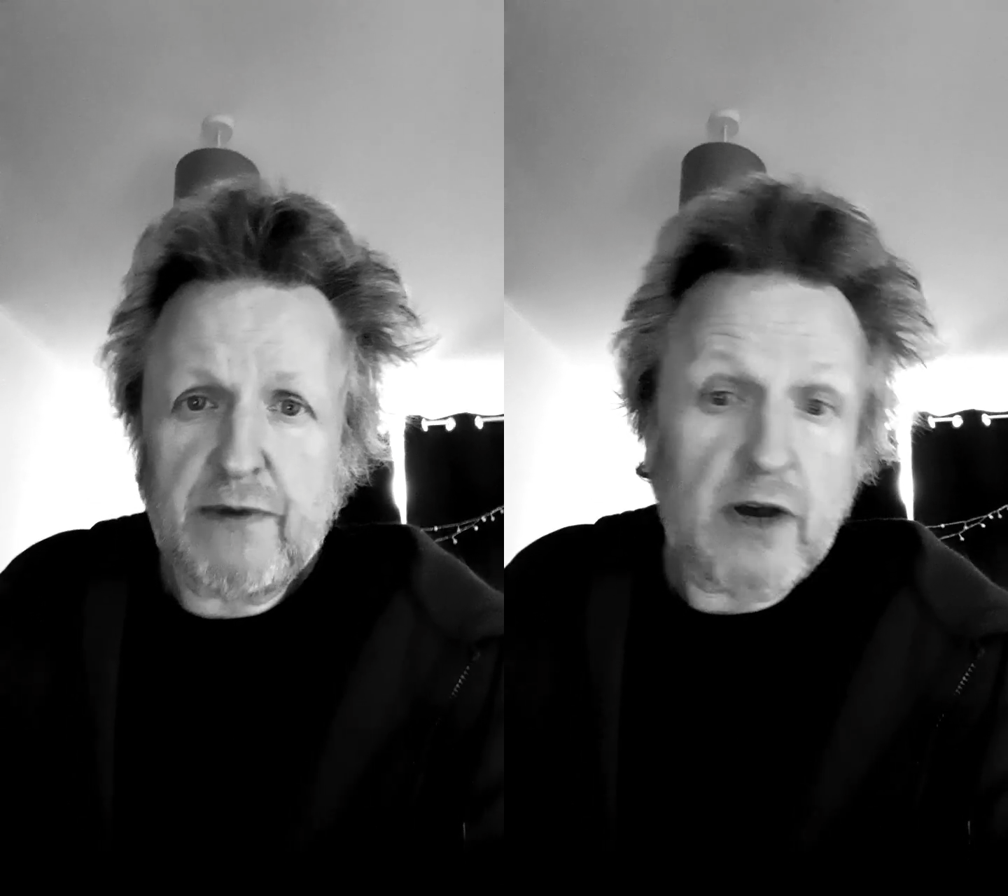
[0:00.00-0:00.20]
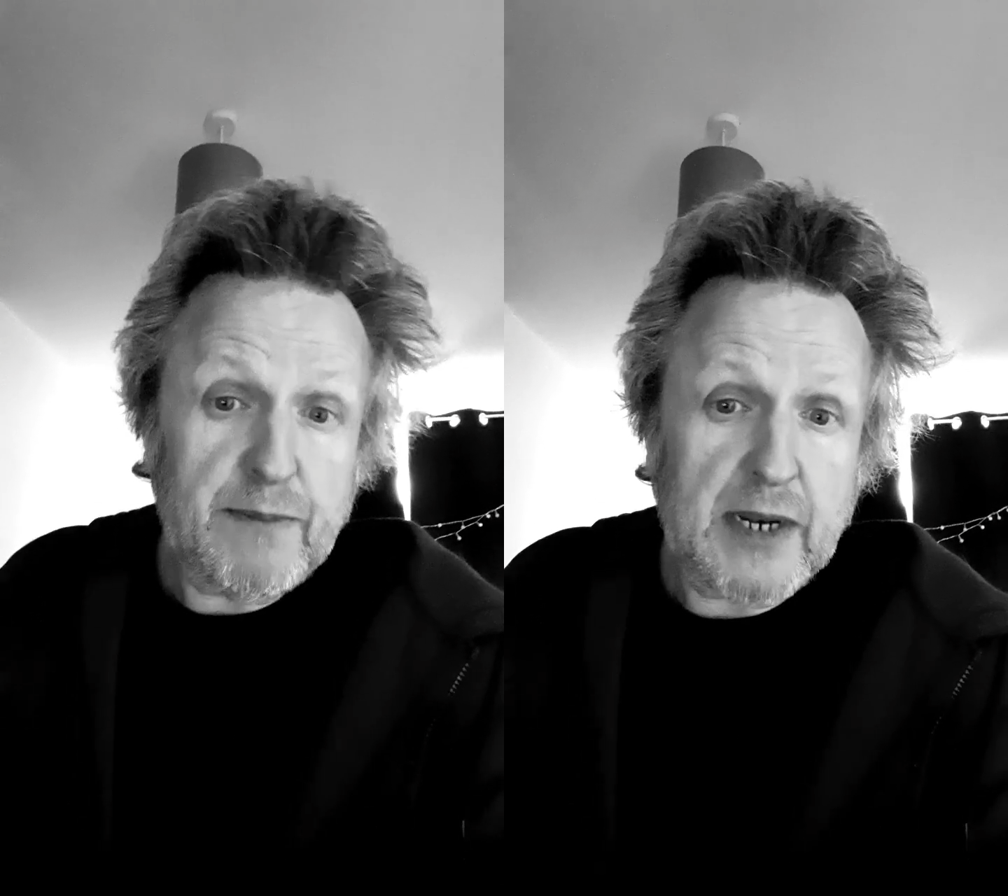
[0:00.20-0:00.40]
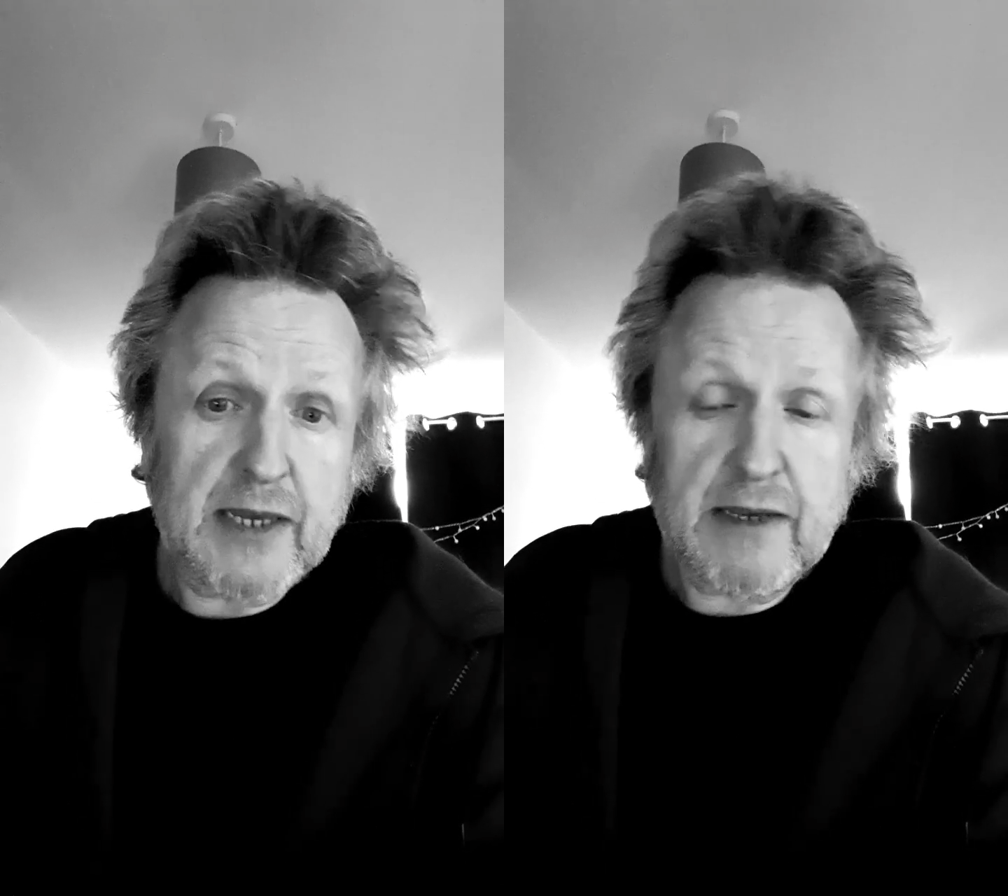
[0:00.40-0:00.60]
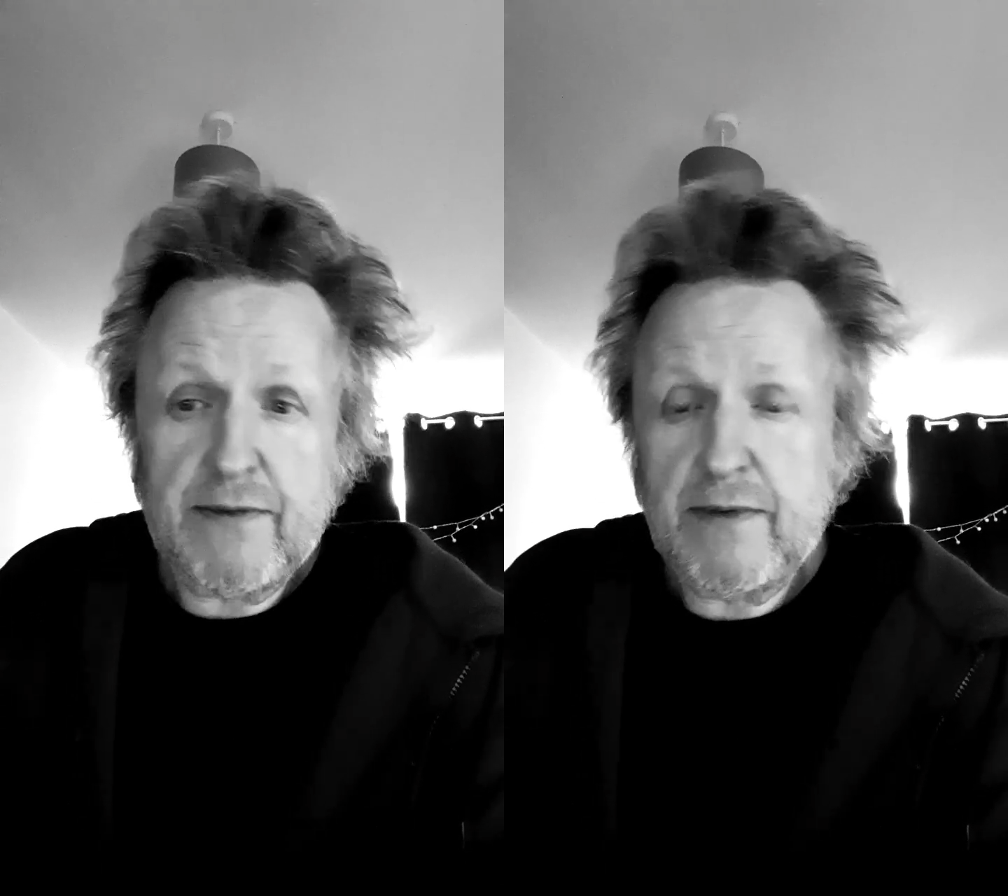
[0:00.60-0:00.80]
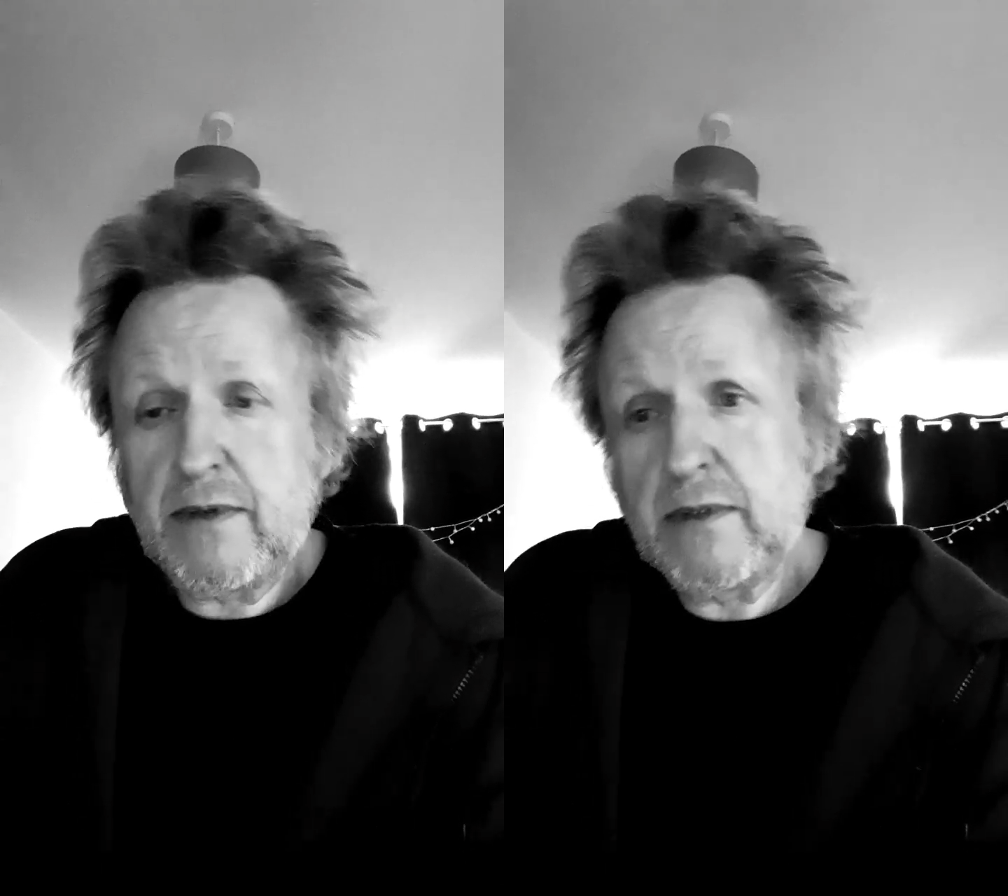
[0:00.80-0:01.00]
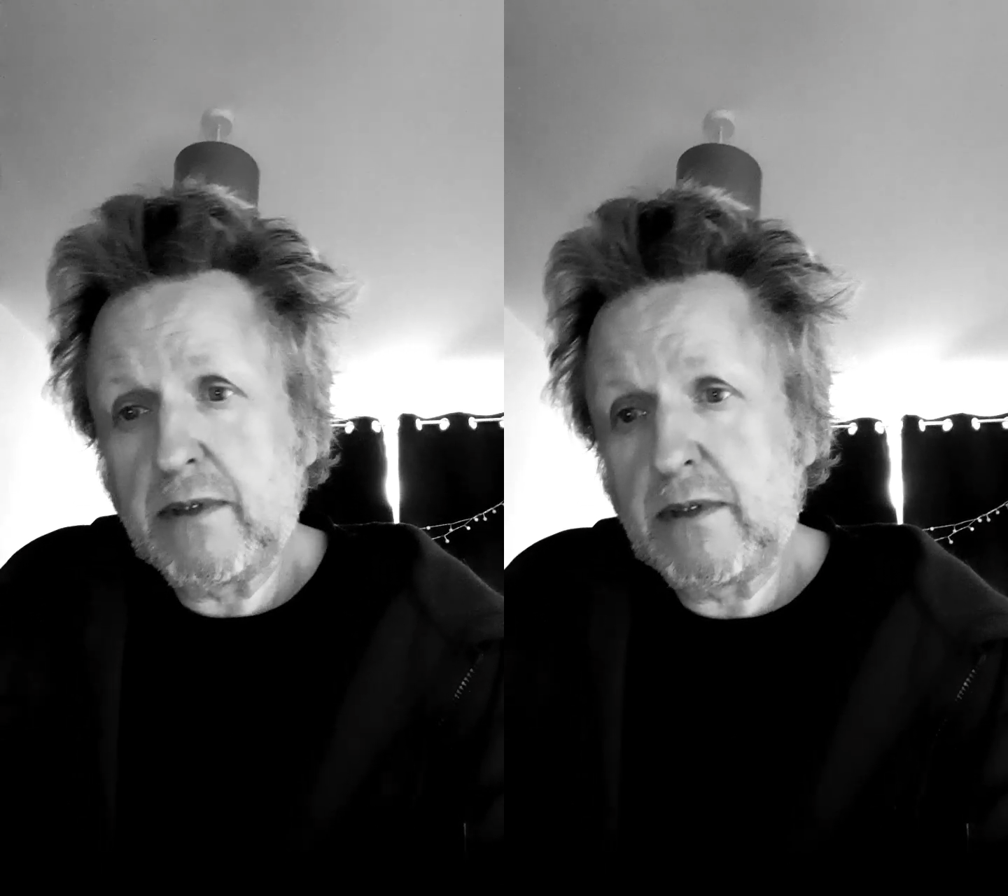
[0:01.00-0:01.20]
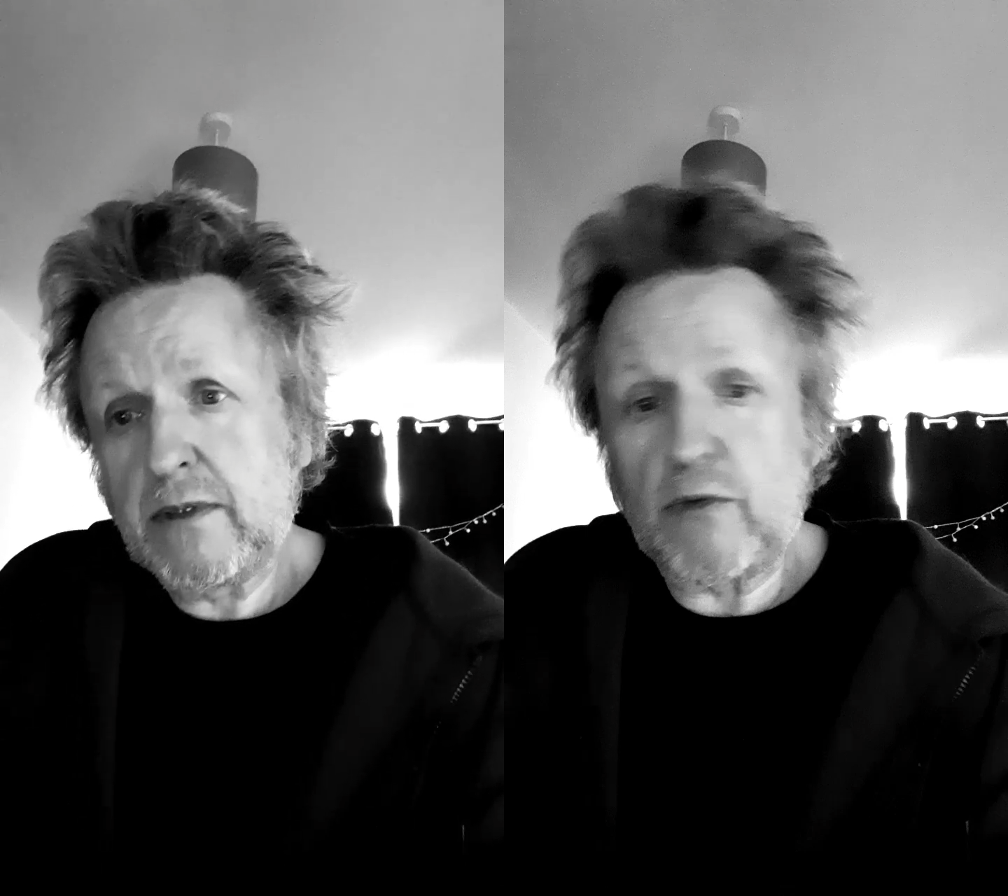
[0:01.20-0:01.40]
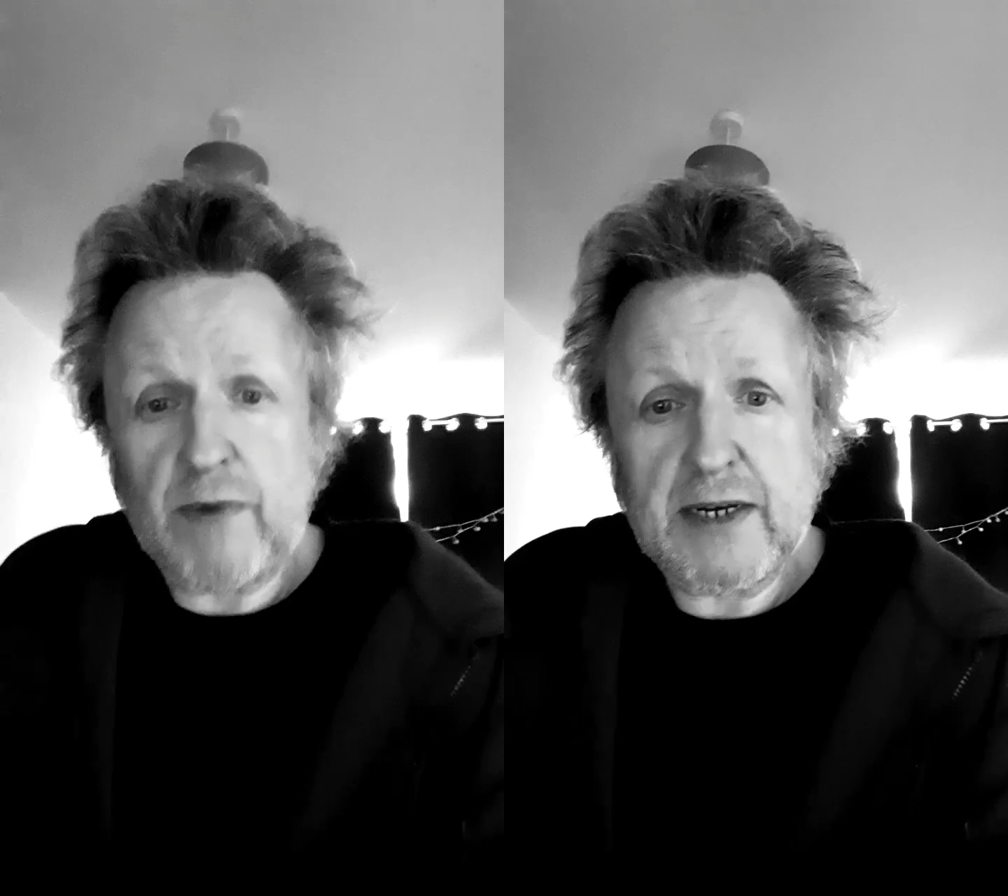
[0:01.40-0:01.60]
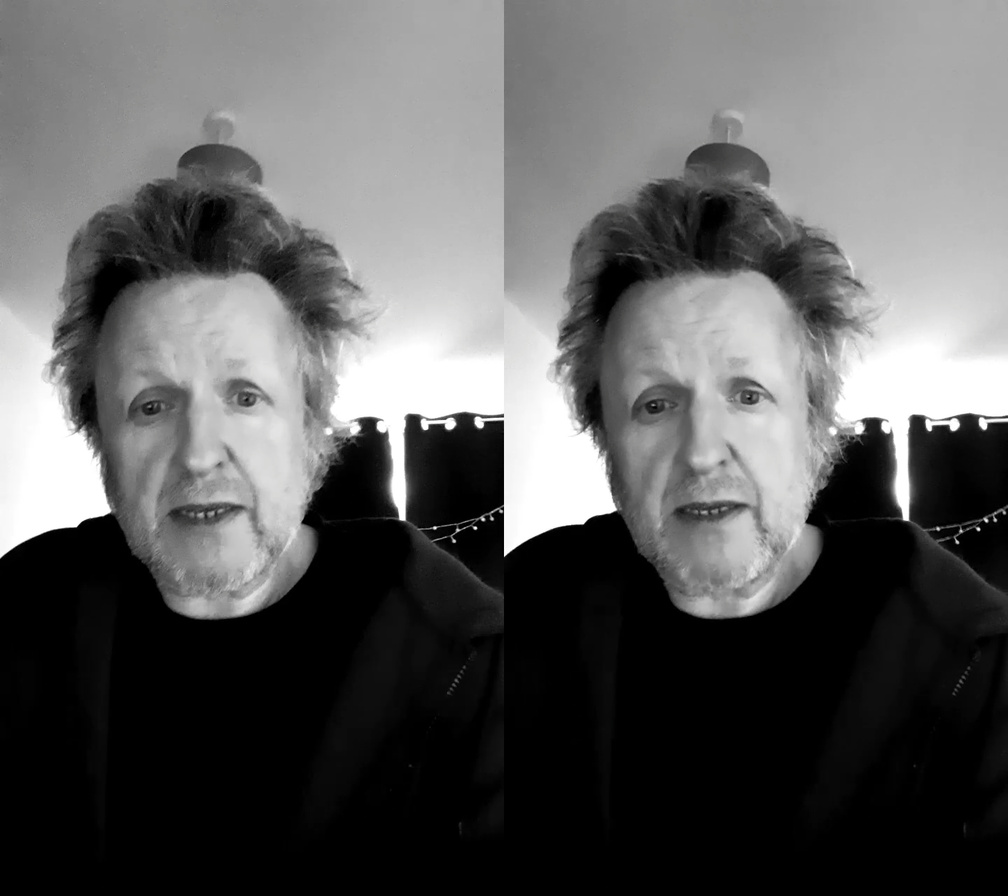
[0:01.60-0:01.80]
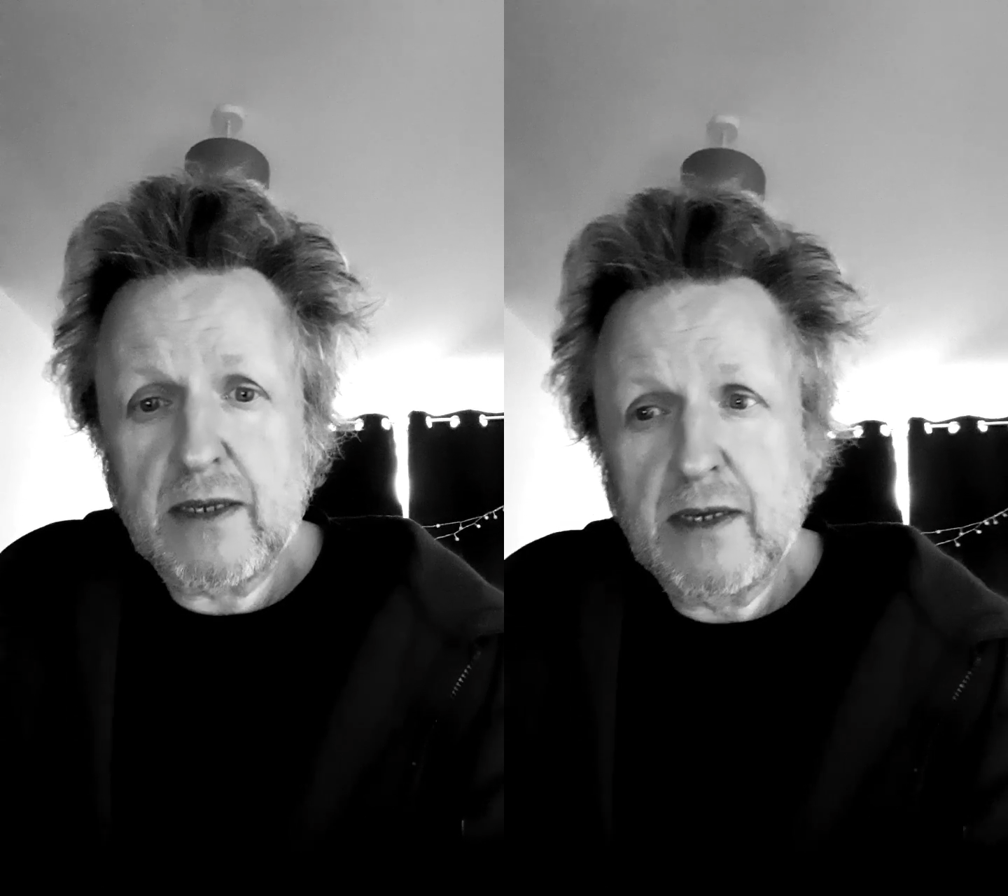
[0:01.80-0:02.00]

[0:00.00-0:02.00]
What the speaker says: I believe, already.